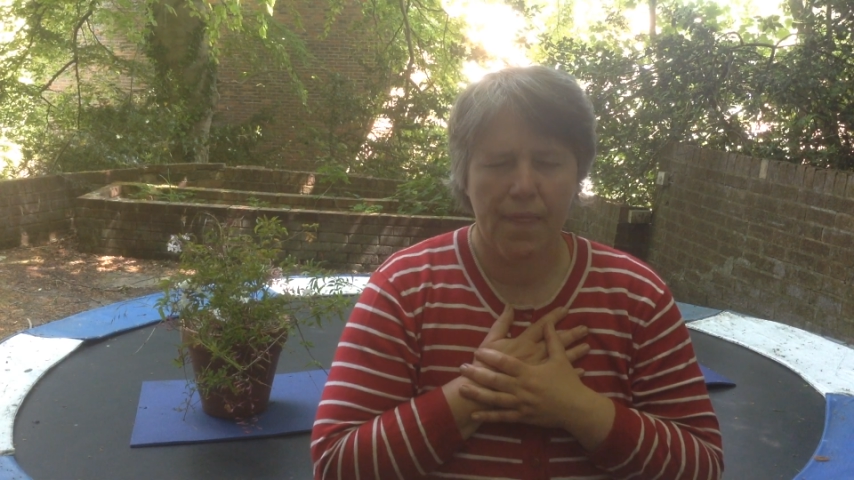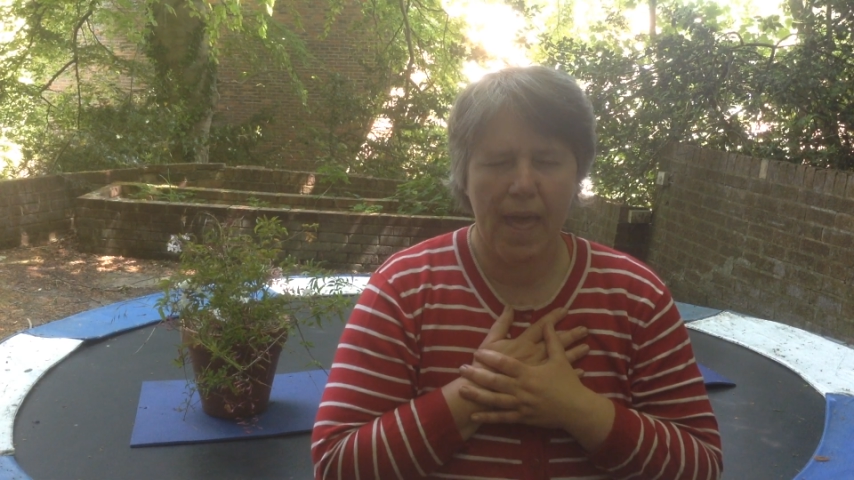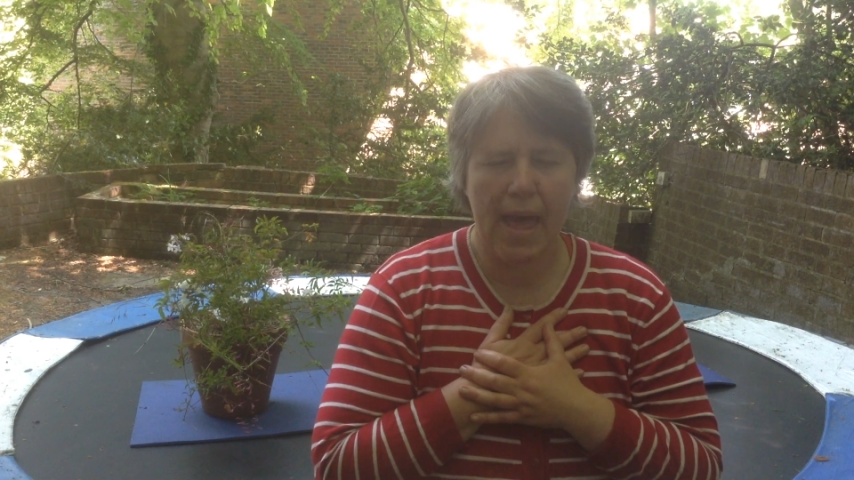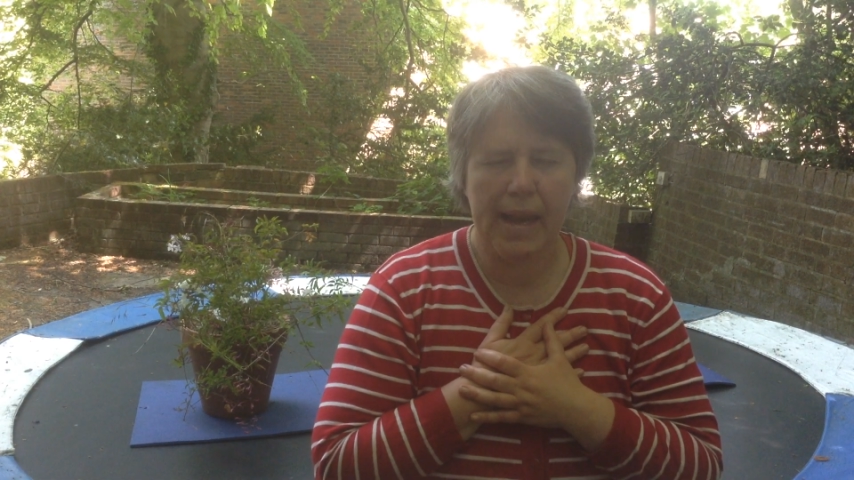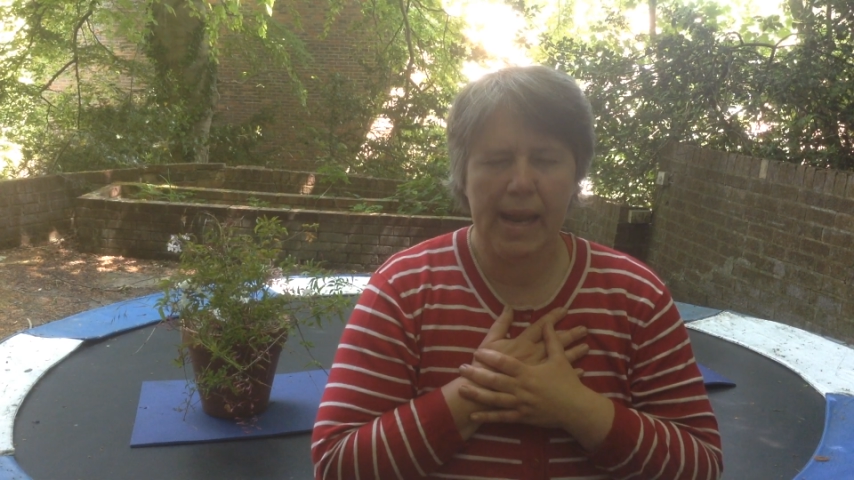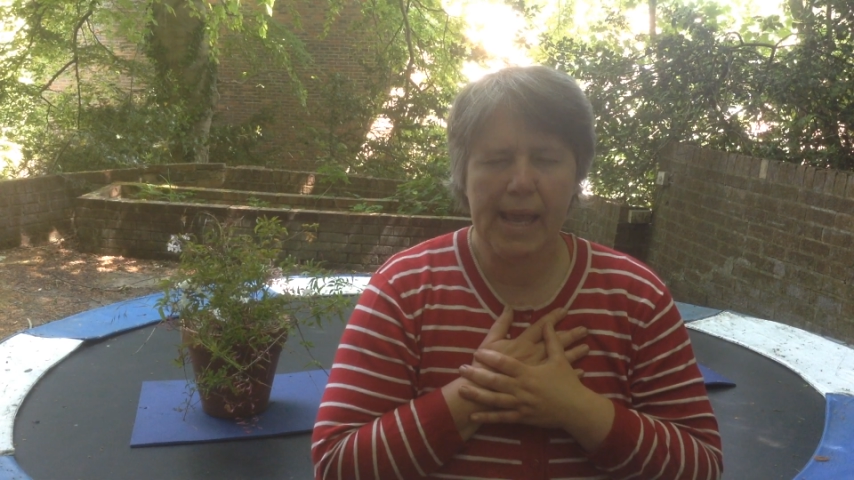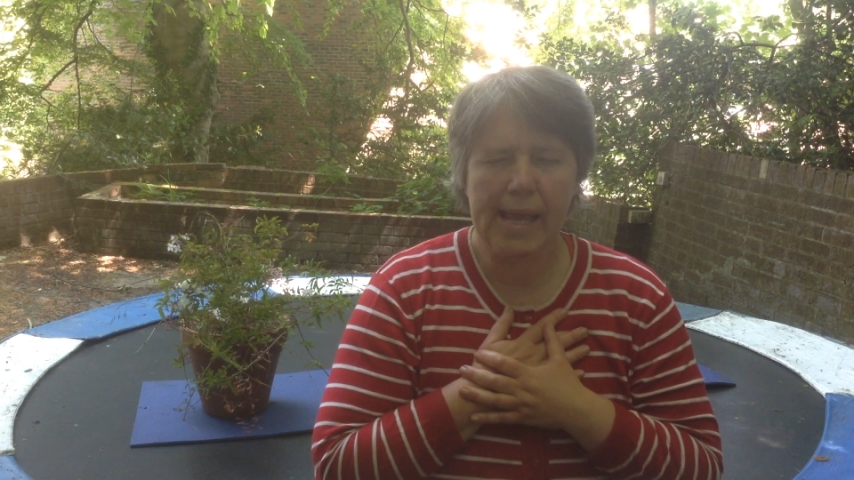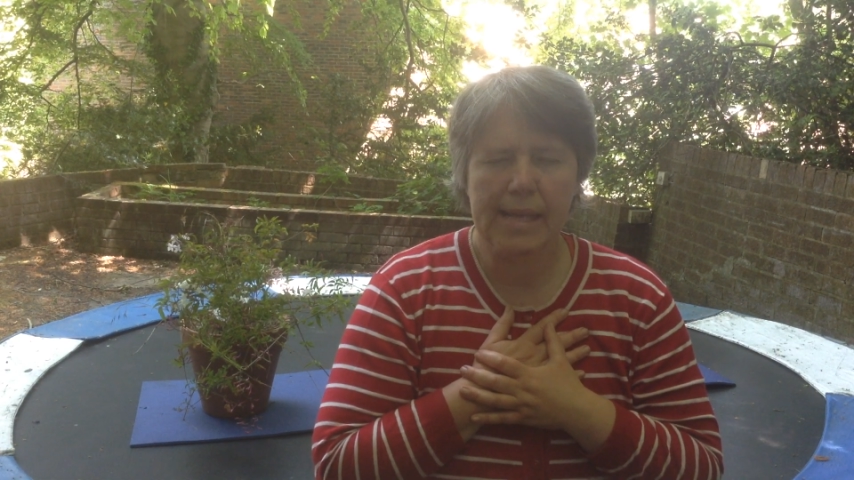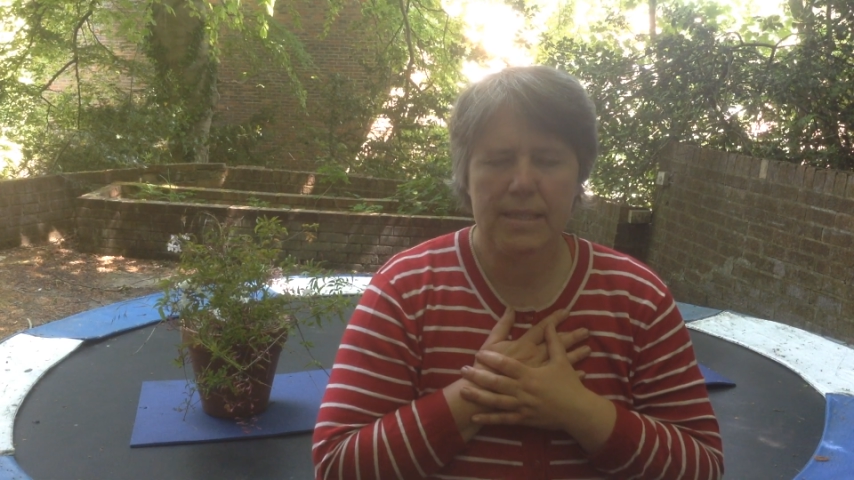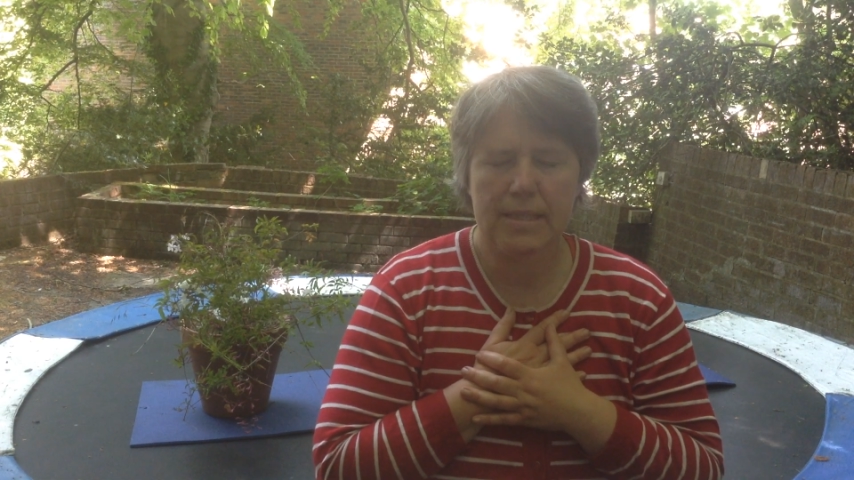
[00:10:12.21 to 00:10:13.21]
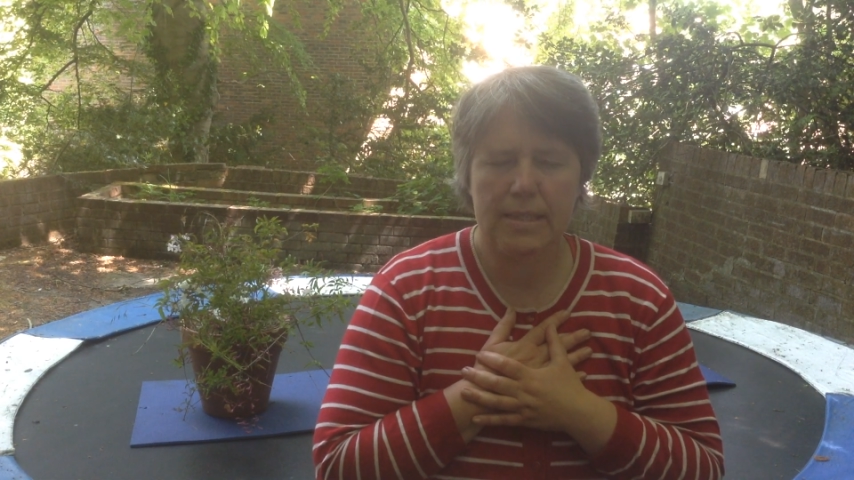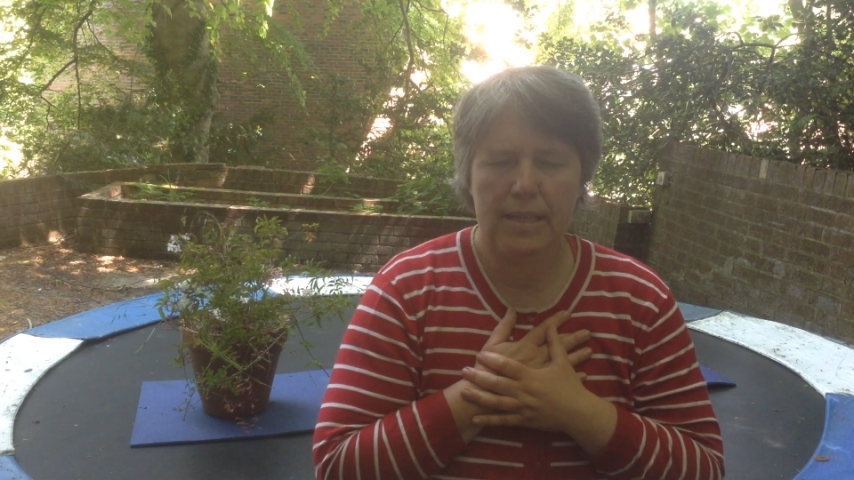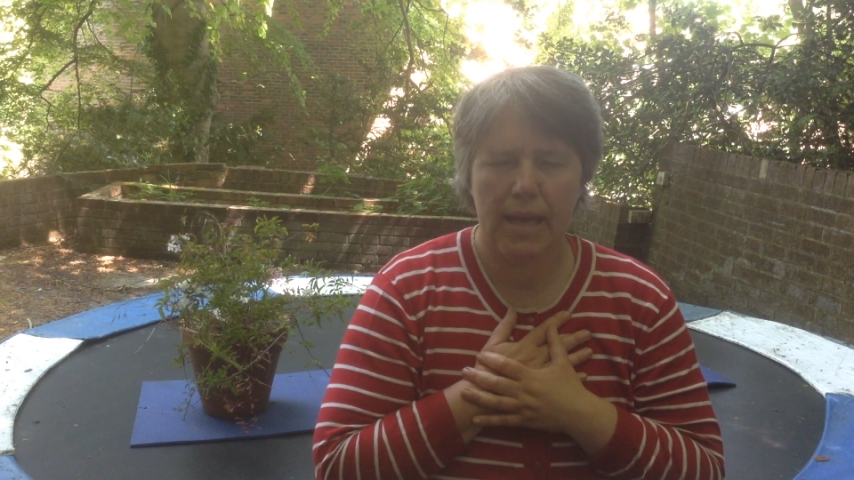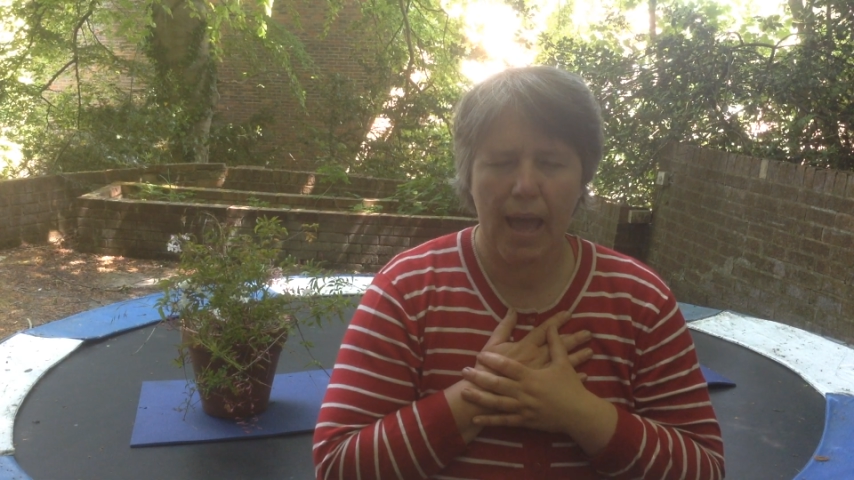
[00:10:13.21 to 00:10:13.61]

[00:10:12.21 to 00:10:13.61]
there is